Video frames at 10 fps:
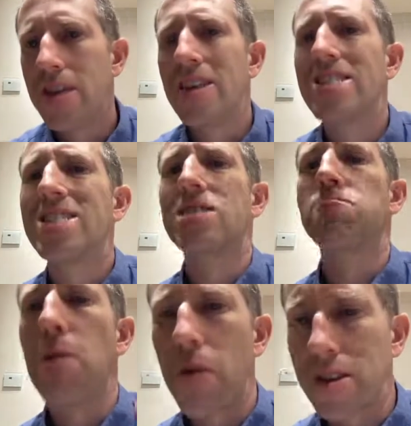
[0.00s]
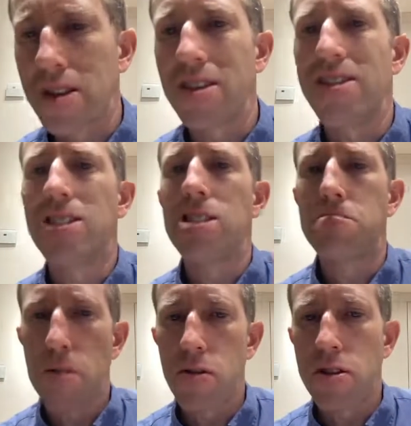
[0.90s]
spirit, the
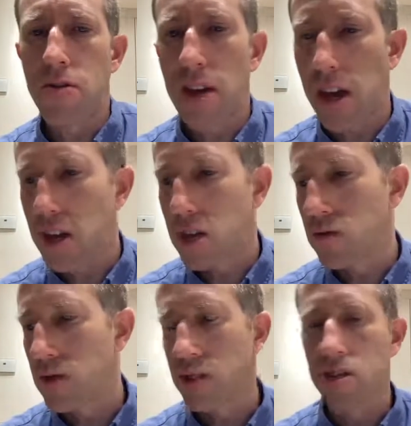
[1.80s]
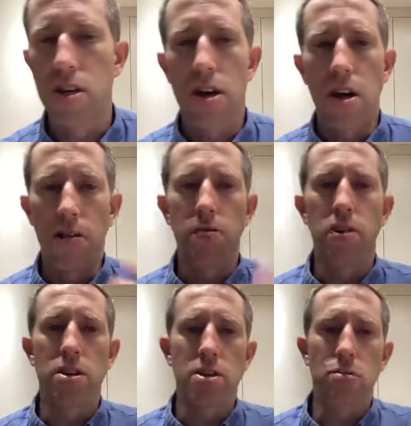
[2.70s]
spirit of the age, which is a
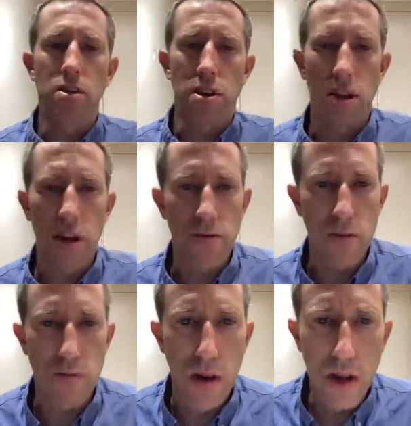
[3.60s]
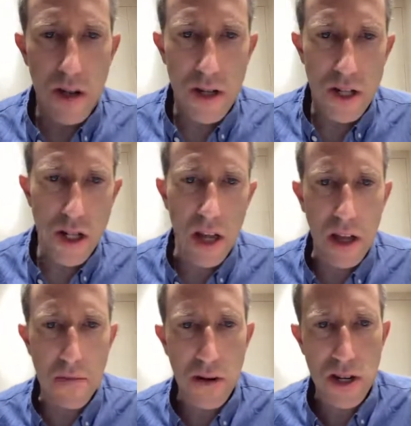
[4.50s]
phrase that we're going to get from
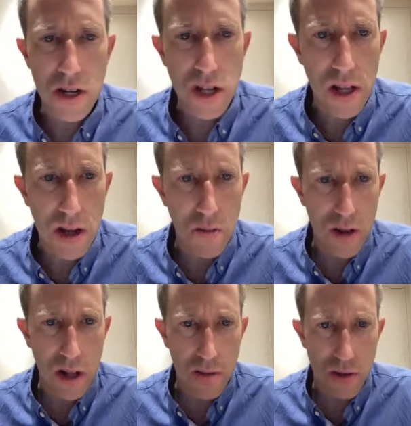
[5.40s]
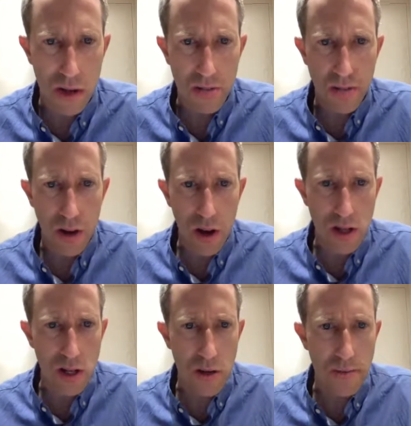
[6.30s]
Shelley, Percy Shelley, whom we'll come to
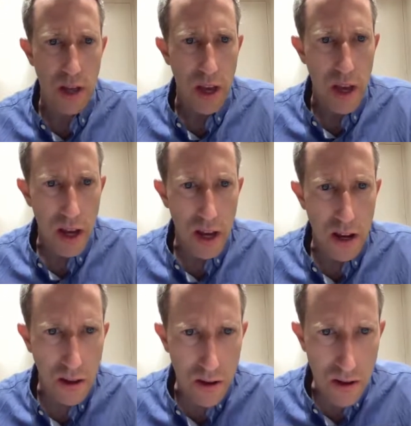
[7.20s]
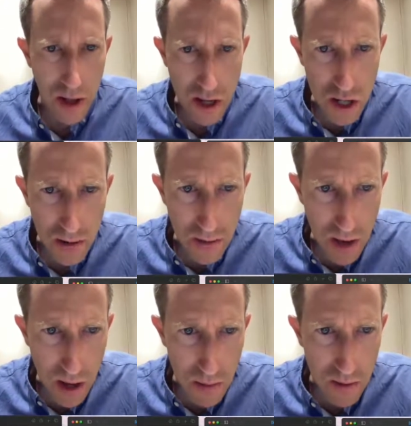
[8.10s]
also in another lecture
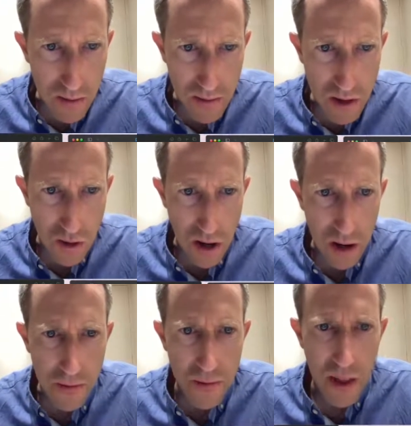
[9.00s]
soon enough.